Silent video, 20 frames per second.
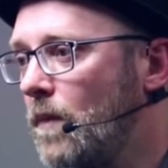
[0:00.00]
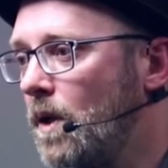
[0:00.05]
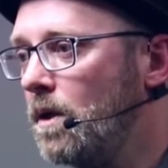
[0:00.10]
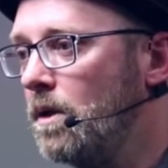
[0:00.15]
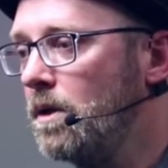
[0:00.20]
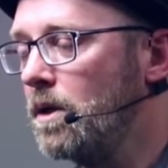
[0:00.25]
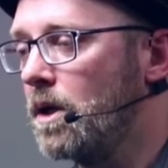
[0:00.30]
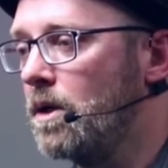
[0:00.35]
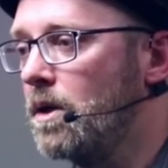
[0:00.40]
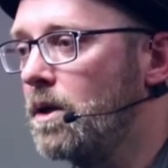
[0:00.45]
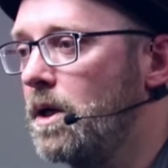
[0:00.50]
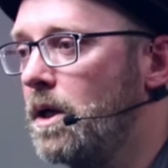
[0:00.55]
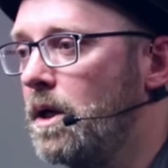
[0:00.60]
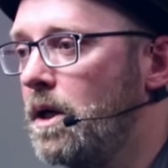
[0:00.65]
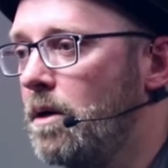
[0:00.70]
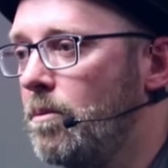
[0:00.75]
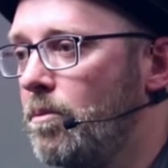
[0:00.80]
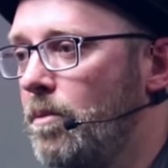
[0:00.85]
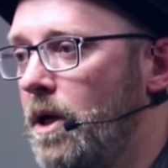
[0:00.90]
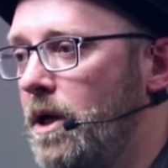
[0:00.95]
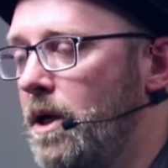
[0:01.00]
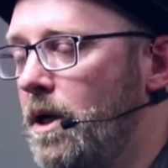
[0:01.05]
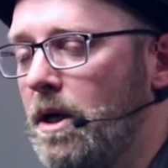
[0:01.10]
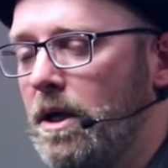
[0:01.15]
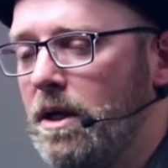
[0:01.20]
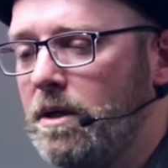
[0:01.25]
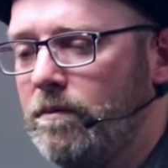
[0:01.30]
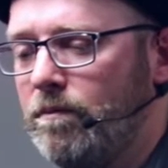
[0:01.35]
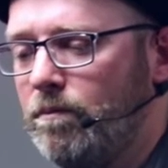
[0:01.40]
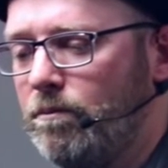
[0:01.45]
You know, and
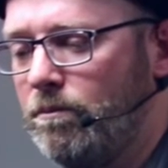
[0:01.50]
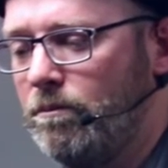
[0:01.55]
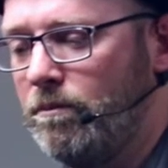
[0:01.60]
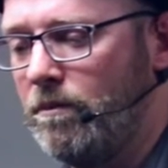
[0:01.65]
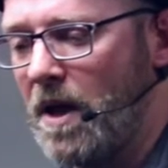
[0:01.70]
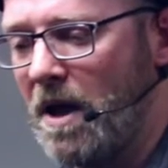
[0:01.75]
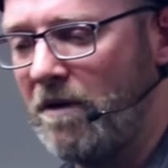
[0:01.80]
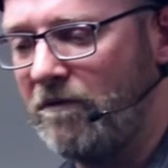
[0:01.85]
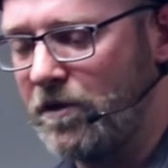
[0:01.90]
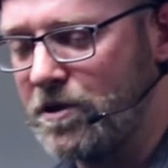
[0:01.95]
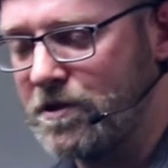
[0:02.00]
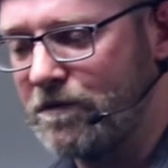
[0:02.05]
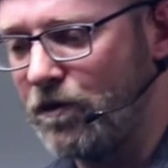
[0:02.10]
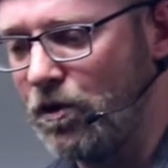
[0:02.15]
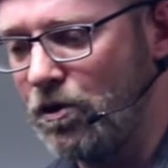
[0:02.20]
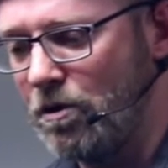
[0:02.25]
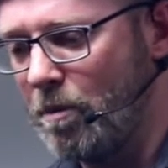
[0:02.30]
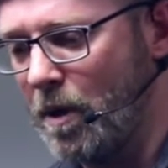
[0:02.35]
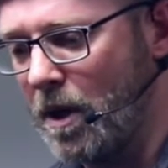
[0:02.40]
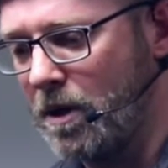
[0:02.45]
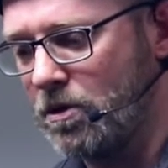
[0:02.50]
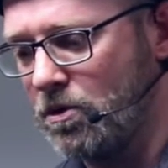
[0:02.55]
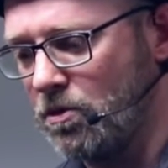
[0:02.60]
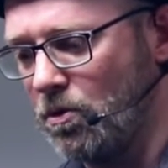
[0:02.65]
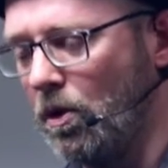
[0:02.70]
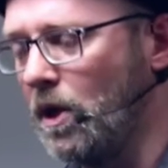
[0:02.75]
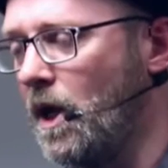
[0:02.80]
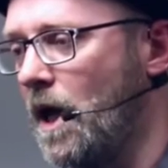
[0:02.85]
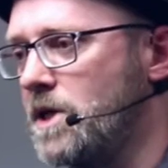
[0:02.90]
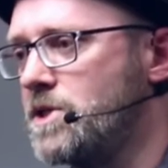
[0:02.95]
I have this view about
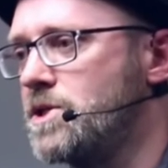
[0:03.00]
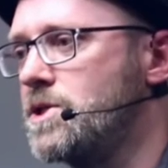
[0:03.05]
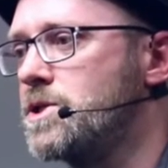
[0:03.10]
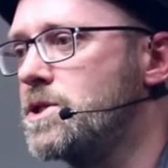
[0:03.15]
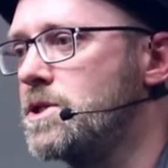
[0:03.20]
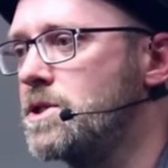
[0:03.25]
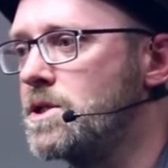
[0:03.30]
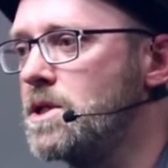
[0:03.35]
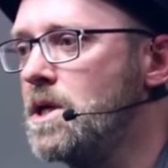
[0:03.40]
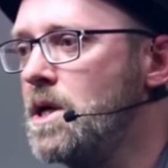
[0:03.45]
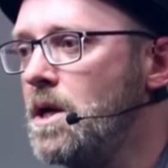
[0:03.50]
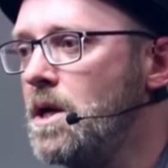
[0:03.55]
all licenses.